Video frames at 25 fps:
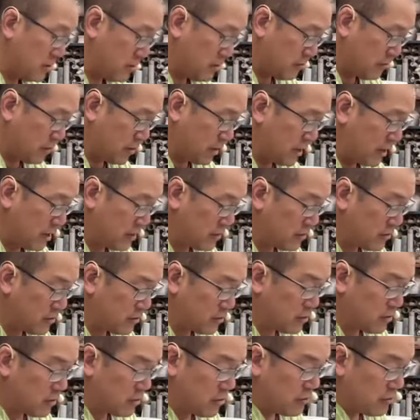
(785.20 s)
Right.
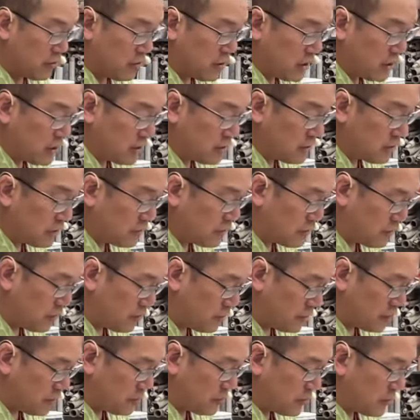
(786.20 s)
So there's all
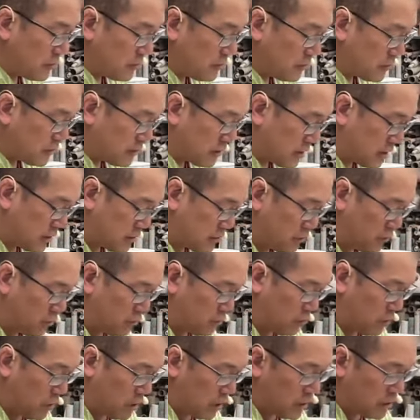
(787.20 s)
these people talk, use
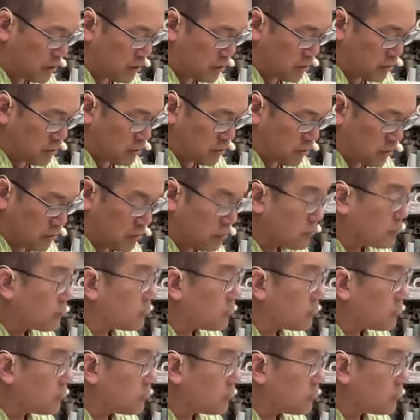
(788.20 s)
water, don't use